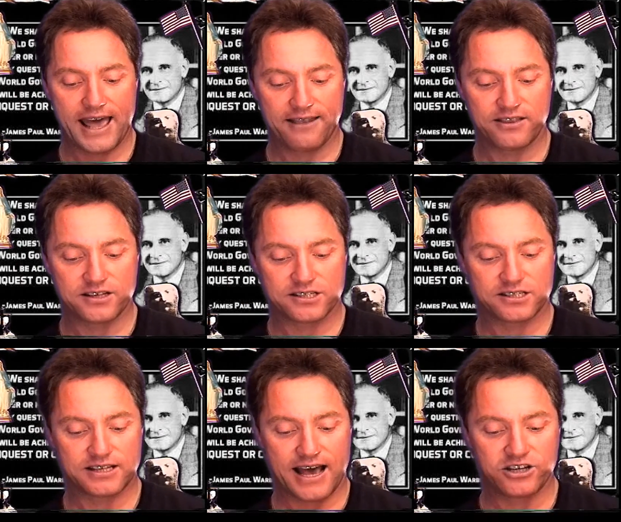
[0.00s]
Speaker 1: had
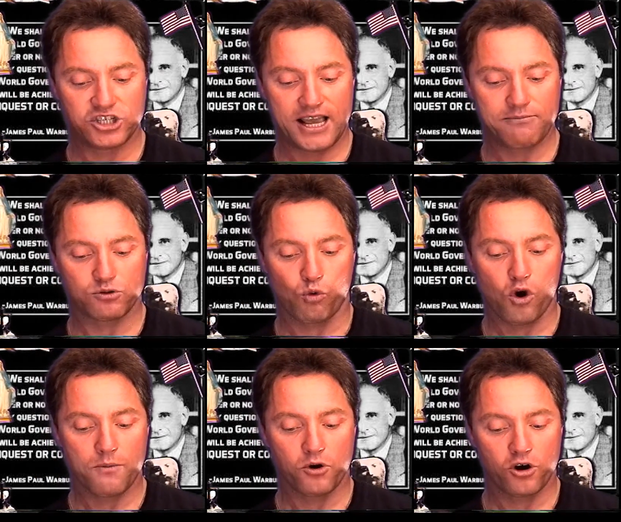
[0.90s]
this uh, James
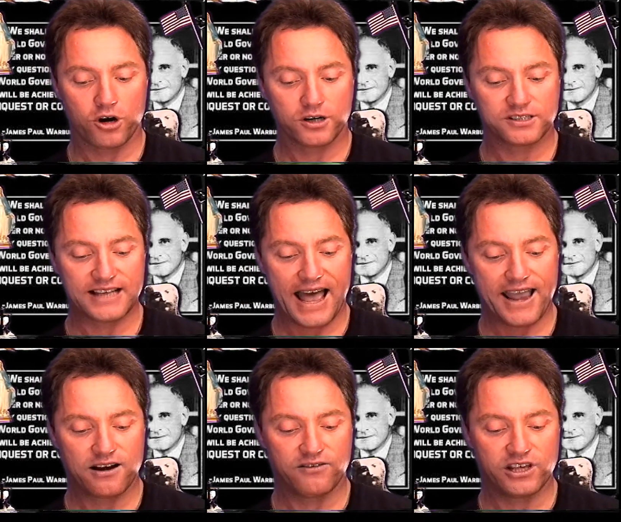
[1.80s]
Warburg,
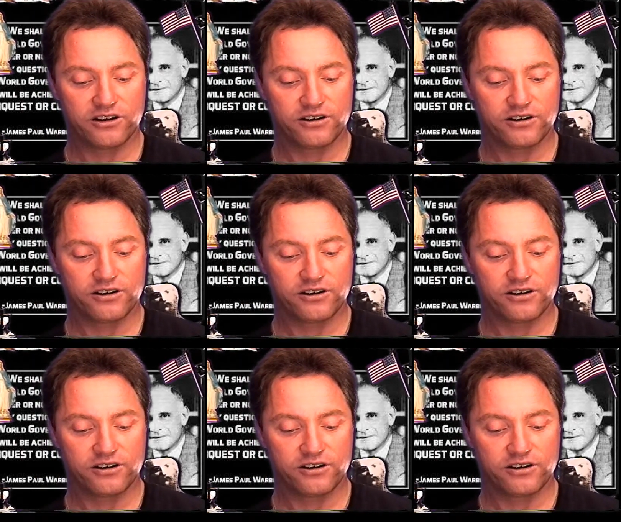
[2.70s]
scion of the